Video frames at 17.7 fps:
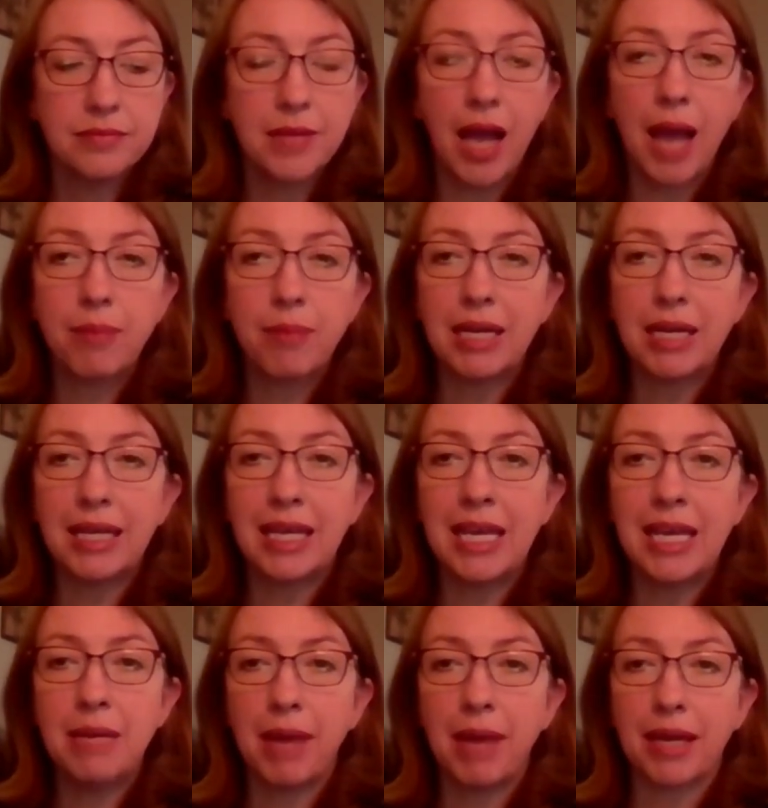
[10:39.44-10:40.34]
I'm going
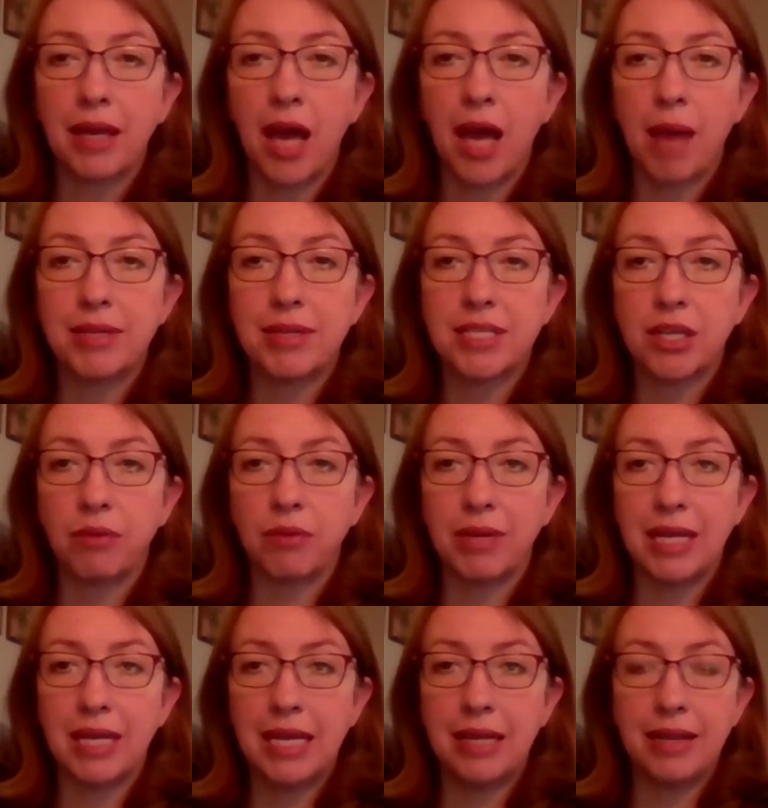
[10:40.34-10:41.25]
to keep my common
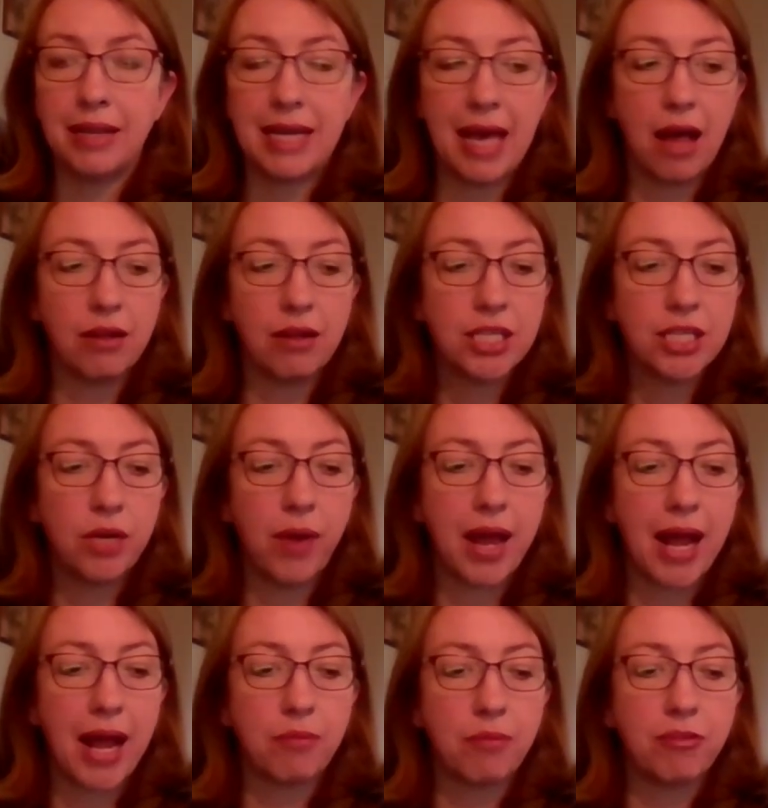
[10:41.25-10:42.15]
tone E in the alto,
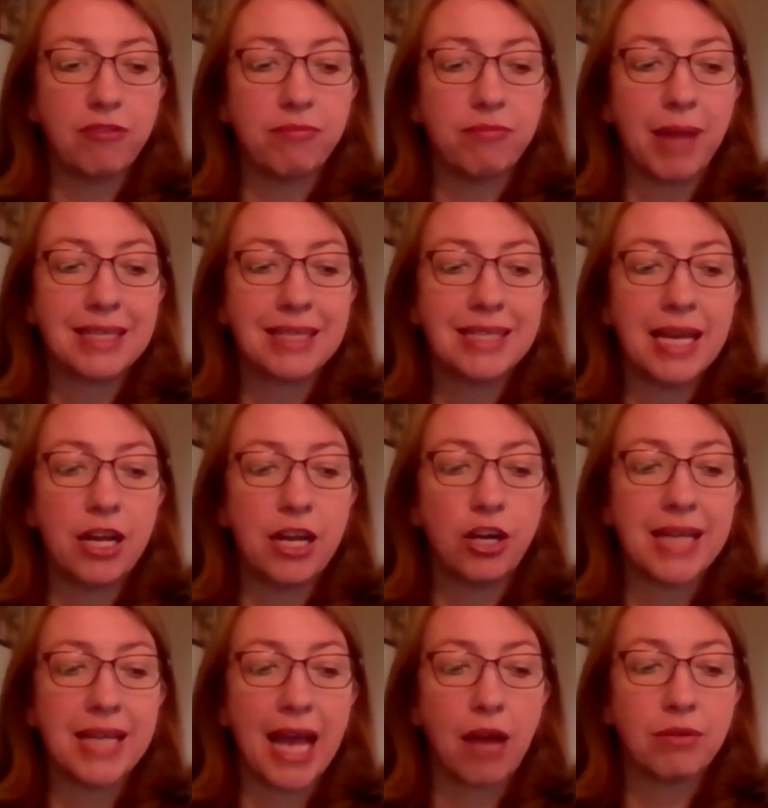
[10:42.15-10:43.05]
and I'll move my
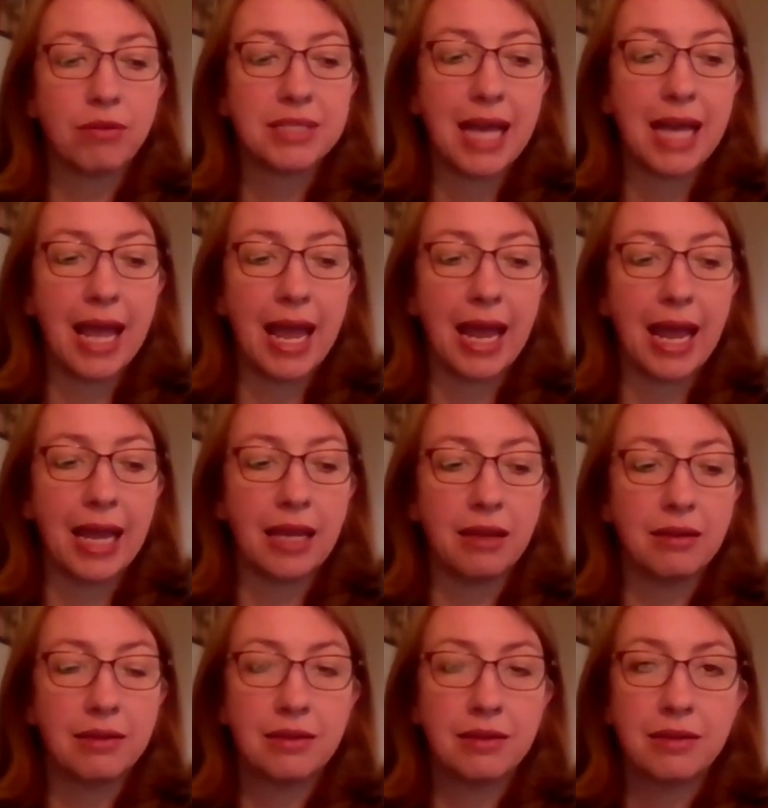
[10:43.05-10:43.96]
tenor down to A.